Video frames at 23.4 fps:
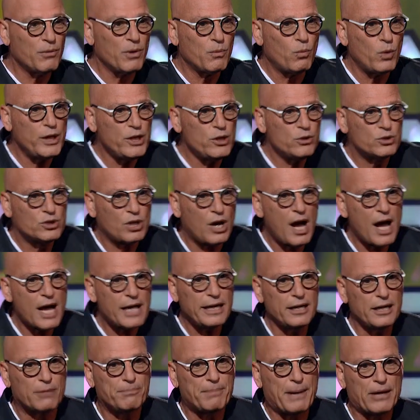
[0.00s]
"What are you
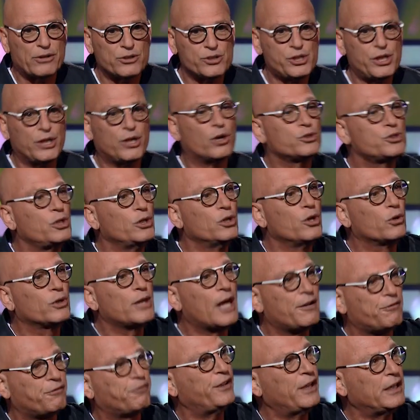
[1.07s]
talking about?" And she goes, "You know
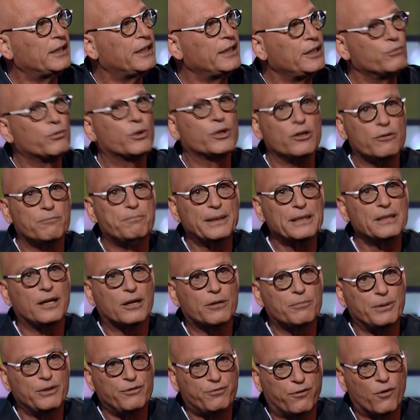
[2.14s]
that feeling where you've been there
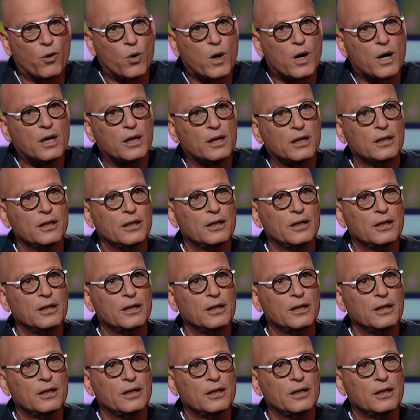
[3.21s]
before."